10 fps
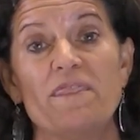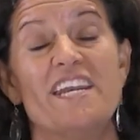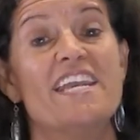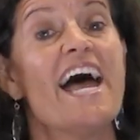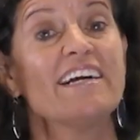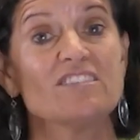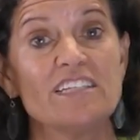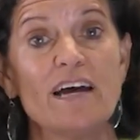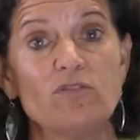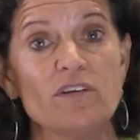the next
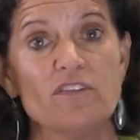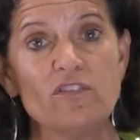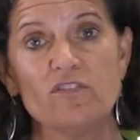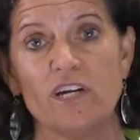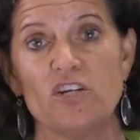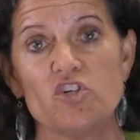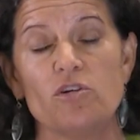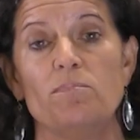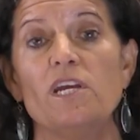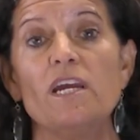level of the study
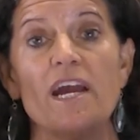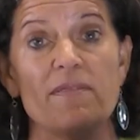should be